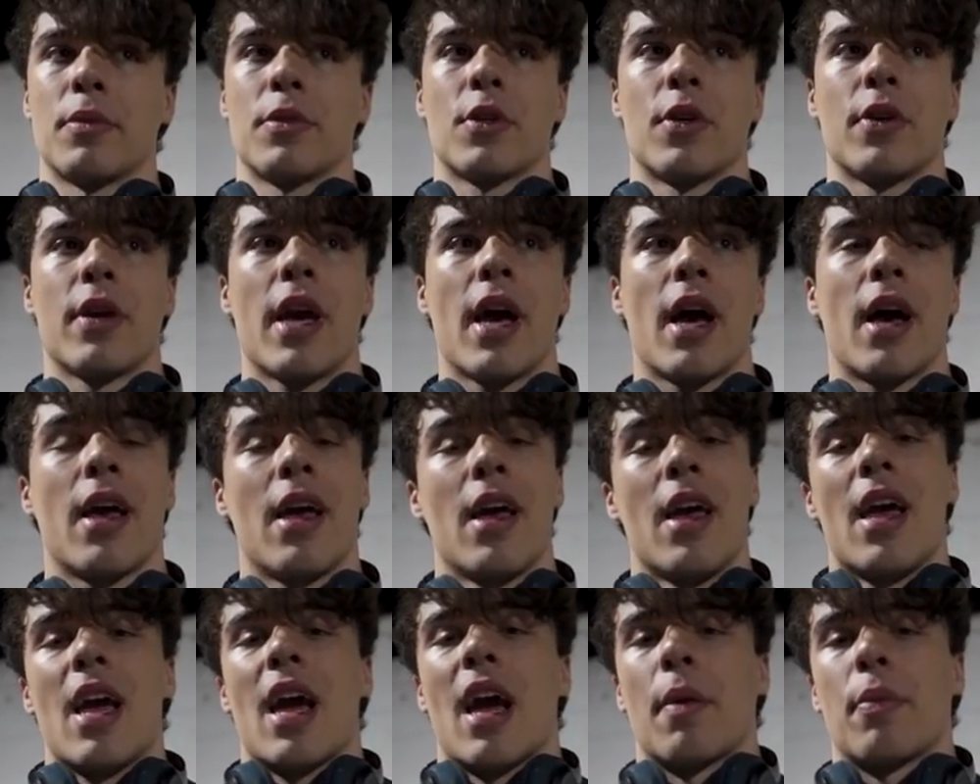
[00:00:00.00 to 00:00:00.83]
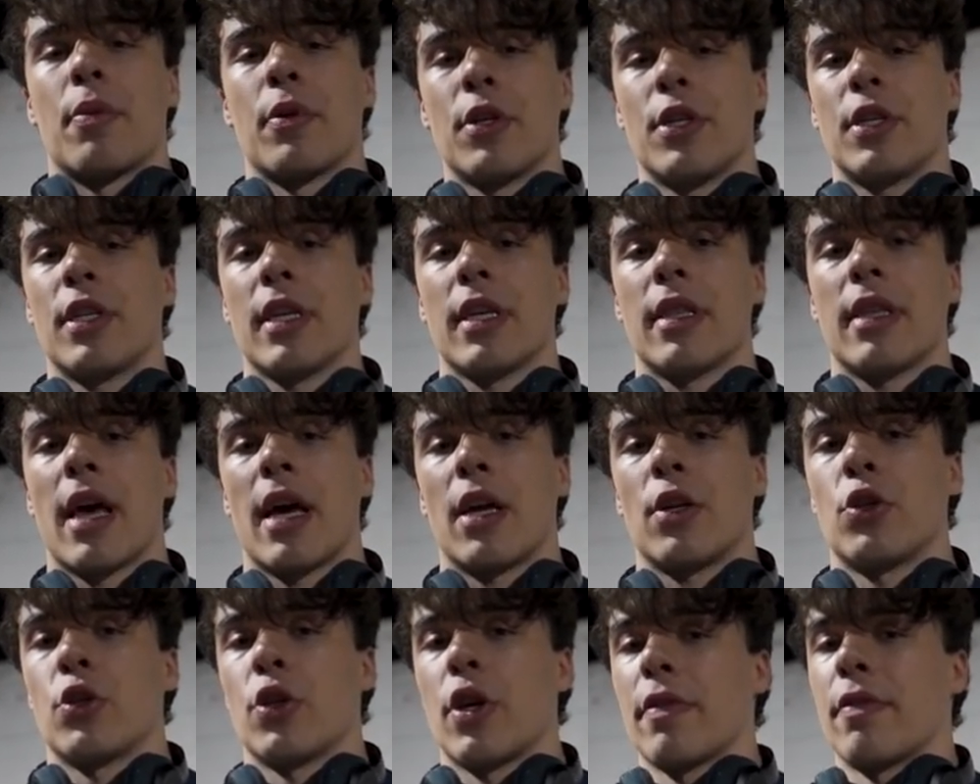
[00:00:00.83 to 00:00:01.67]
So yeah, I appreciate
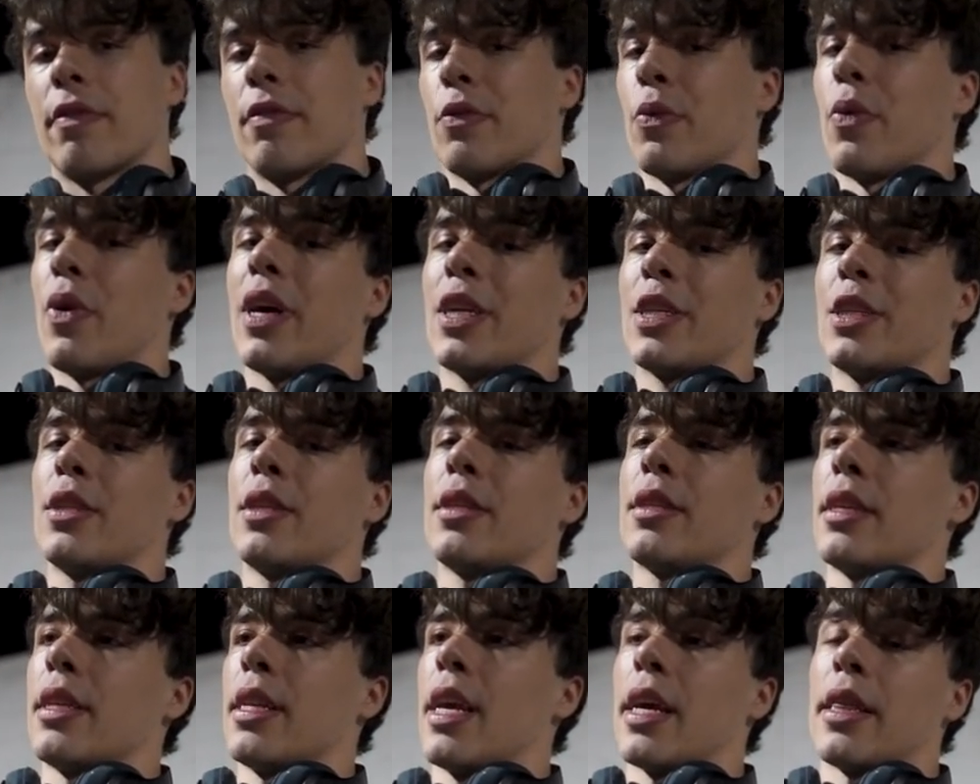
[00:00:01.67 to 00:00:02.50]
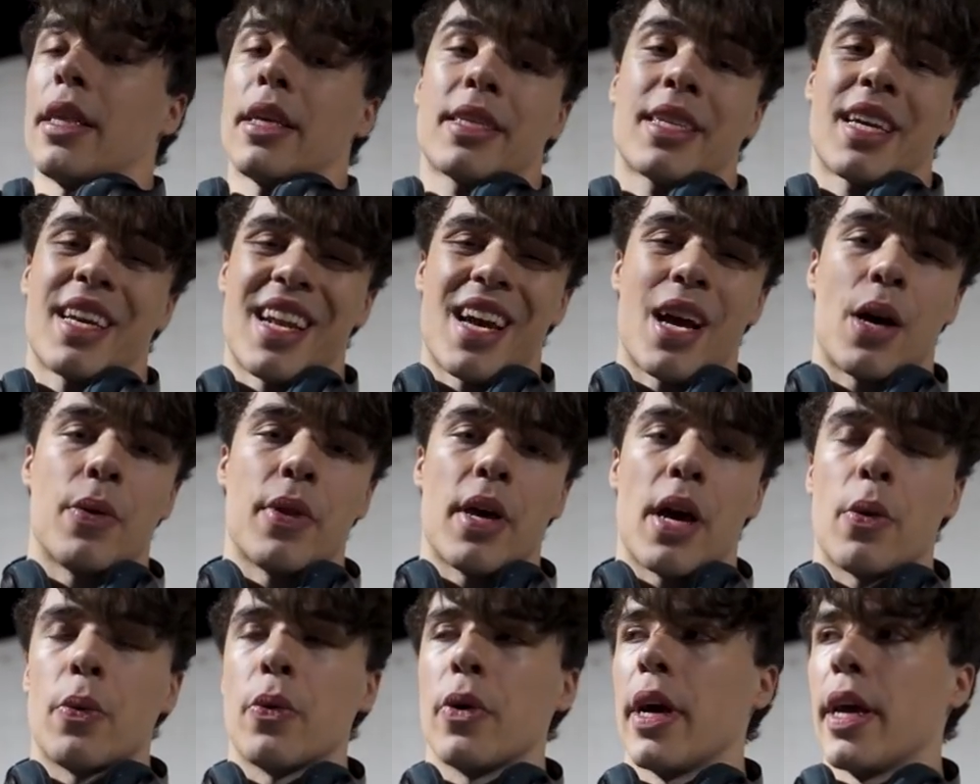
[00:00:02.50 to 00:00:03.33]
that, Jeff, if you're watching this. And yeah, that's kind of how
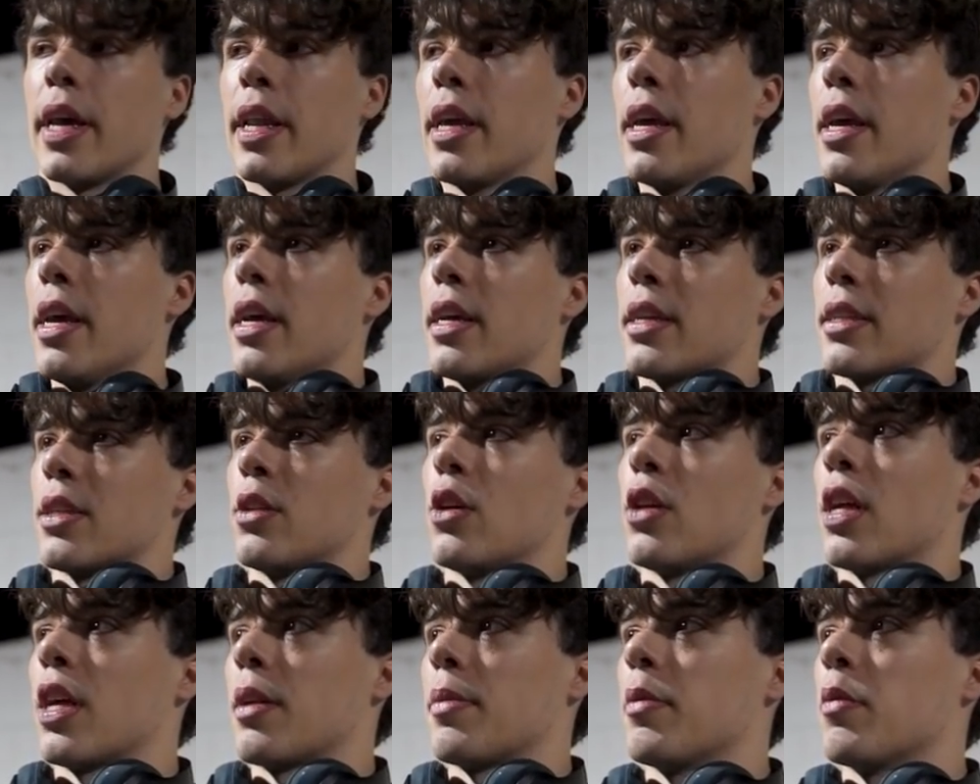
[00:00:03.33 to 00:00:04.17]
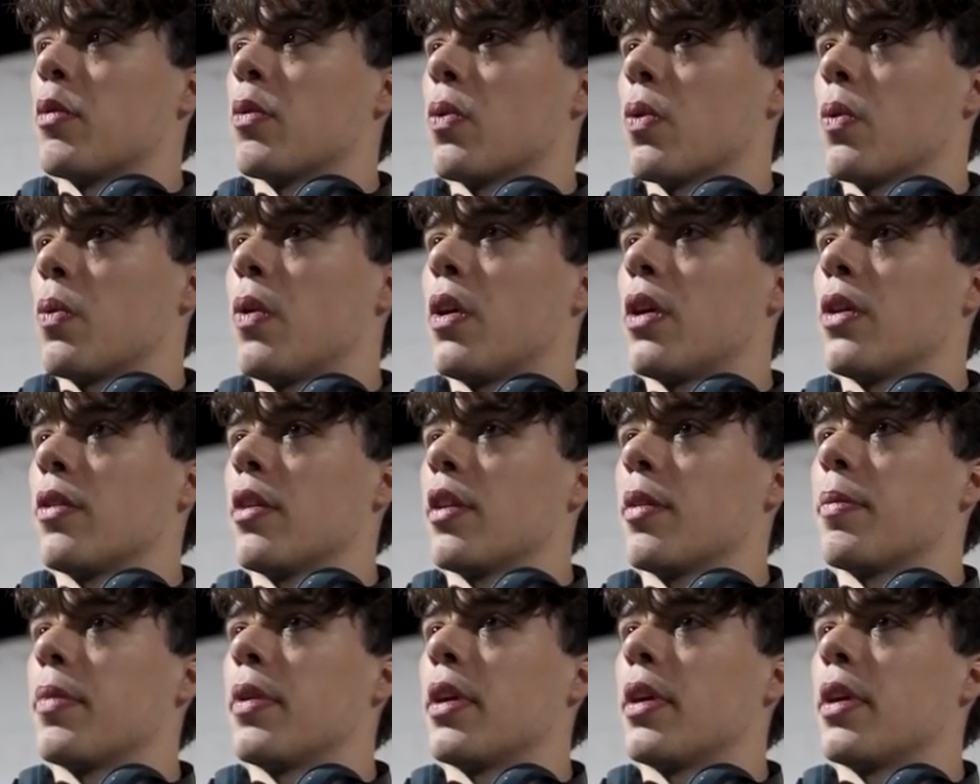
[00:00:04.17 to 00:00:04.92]
that went, because I know a lot of people were wondering.